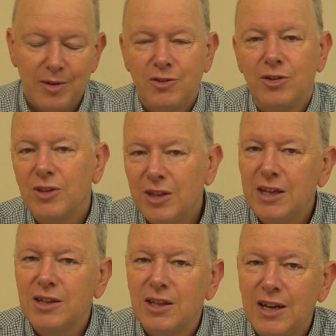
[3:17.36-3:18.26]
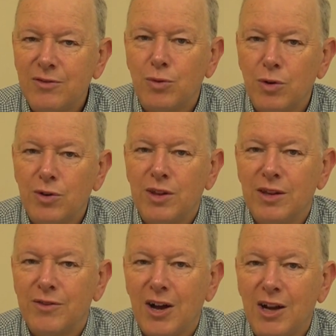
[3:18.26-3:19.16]
To lead a life worthy
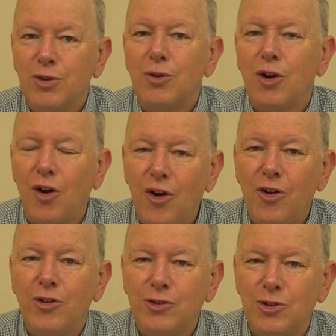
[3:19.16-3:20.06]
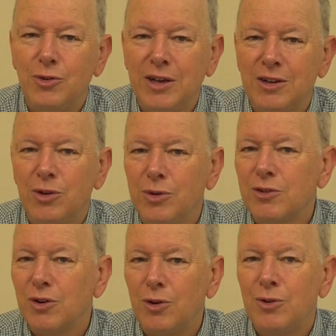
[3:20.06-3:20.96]
of God who calls you into
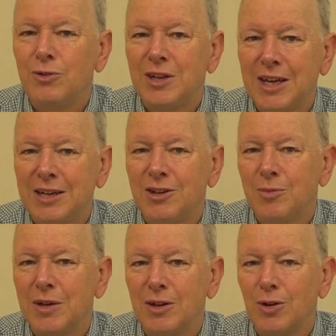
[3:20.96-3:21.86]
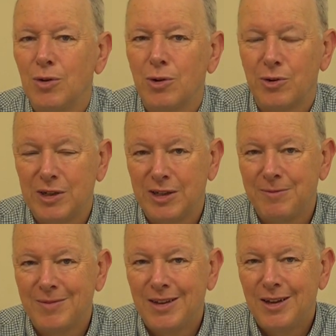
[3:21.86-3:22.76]
his own kingdom and glory.
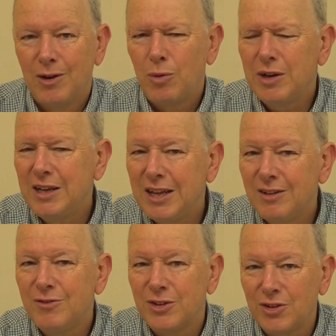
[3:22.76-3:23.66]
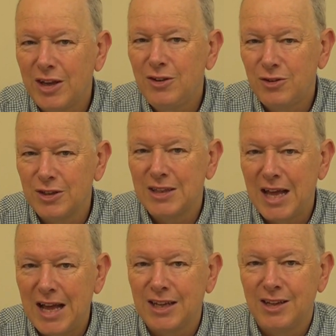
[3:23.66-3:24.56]
What an invitation
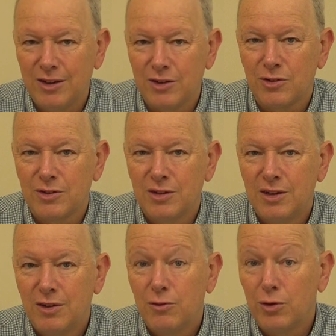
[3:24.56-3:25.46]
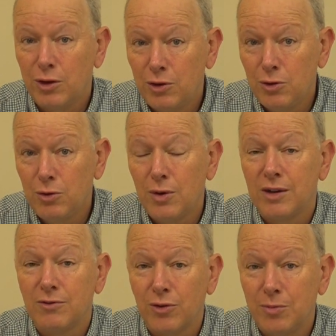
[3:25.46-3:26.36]
that is for you
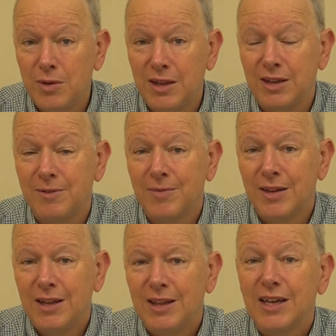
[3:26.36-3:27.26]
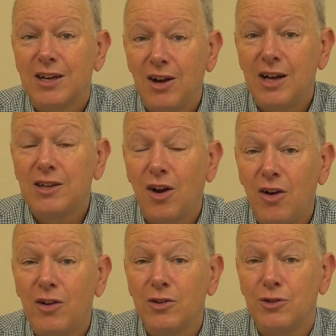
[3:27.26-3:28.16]
and for me. That God
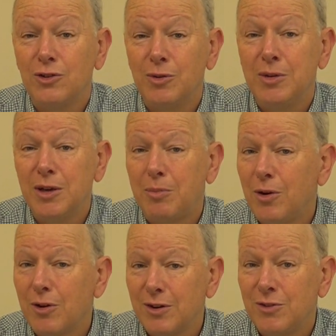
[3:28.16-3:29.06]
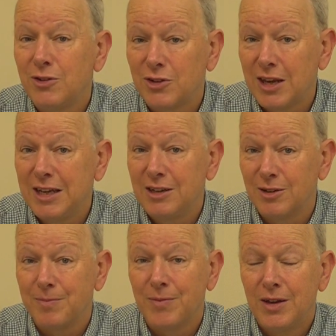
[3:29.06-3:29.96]
calls you to be a part of his
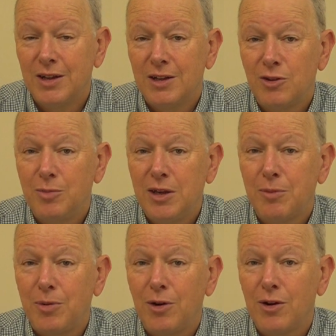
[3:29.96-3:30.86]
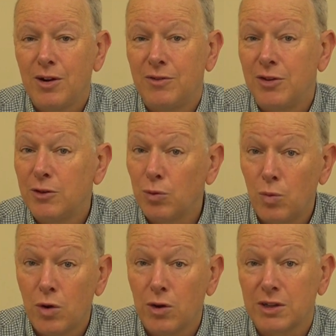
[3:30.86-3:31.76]
kingdom, to be a part of his
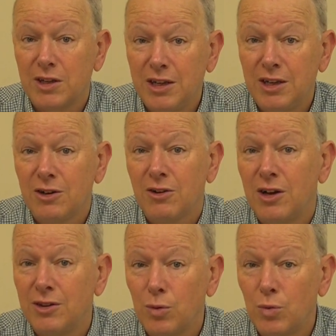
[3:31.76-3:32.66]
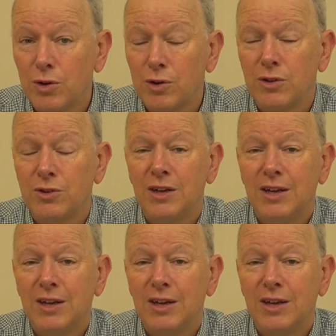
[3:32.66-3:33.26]
work here on the world.